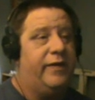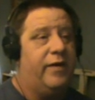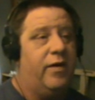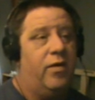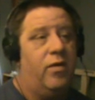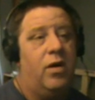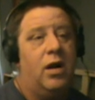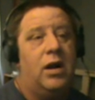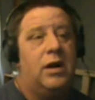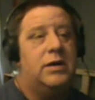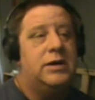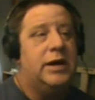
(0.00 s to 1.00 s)
So
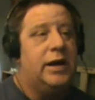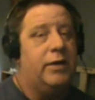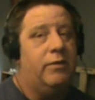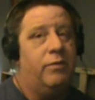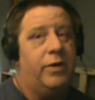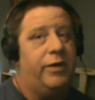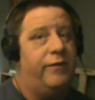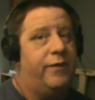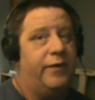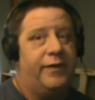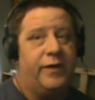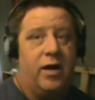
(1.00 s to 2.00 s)
when you
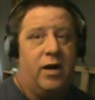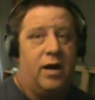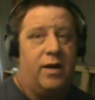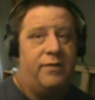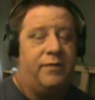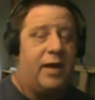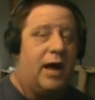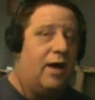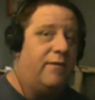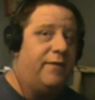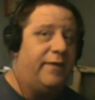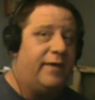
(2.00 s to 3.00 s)
first start off the
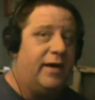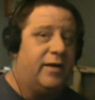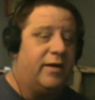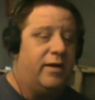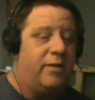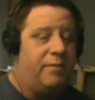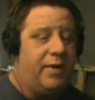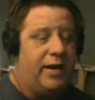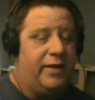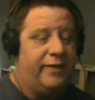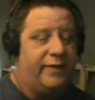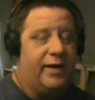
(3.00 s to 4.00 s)
alpha sector and the
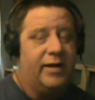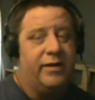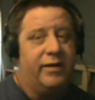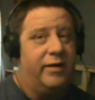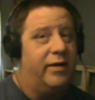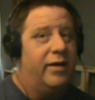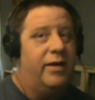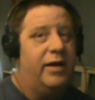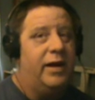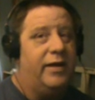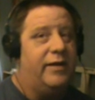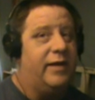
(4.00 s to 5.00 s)
beta sector
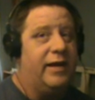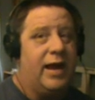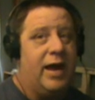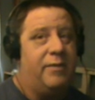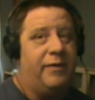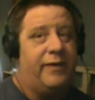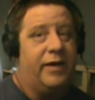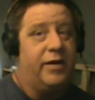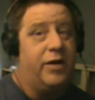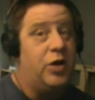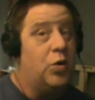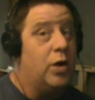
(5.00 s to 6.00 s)
into the gamma
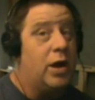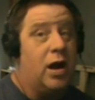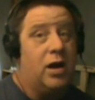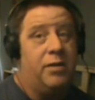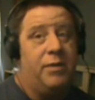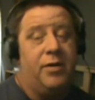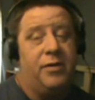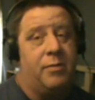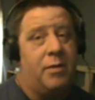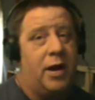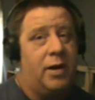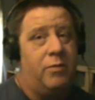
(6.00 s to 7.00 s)
sector, you are not going to be able
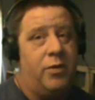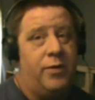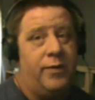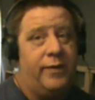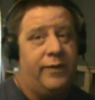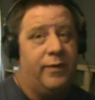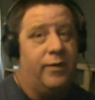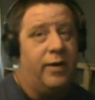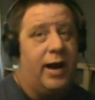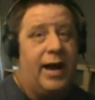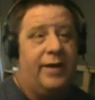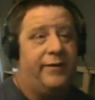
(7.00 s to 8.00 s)
to mine moons
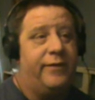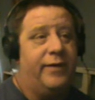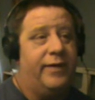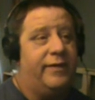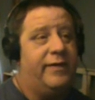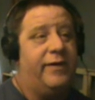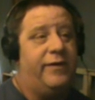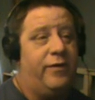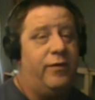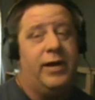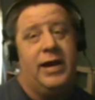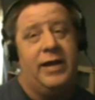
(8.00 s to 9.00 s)
or asteroids,
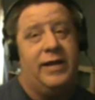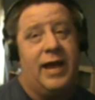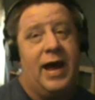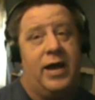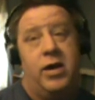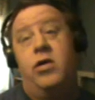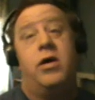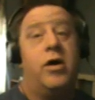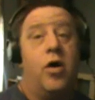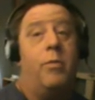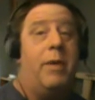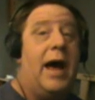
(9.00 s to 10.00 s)
because you need that. You
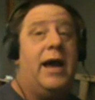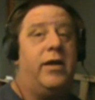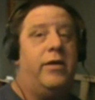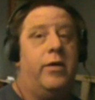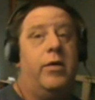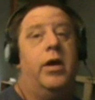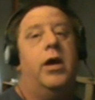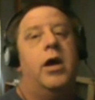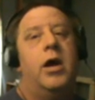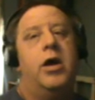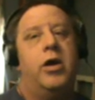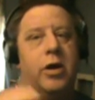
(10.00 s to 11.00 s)
can go back and do it.
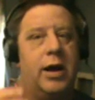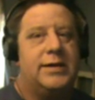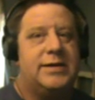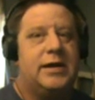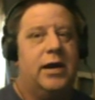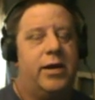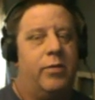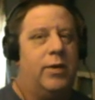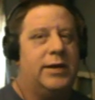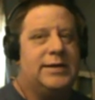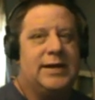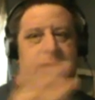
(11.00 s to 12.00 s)
You're not stuck in
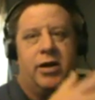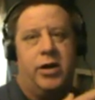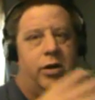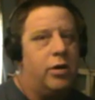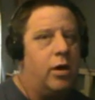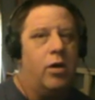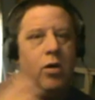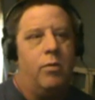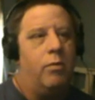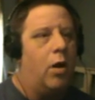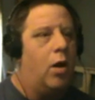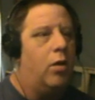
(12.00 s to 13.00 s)
one sector. You can
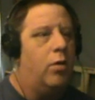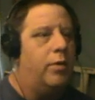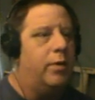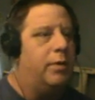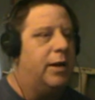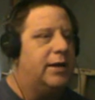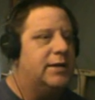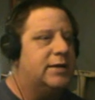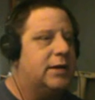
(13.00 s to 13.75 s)
go all over the place.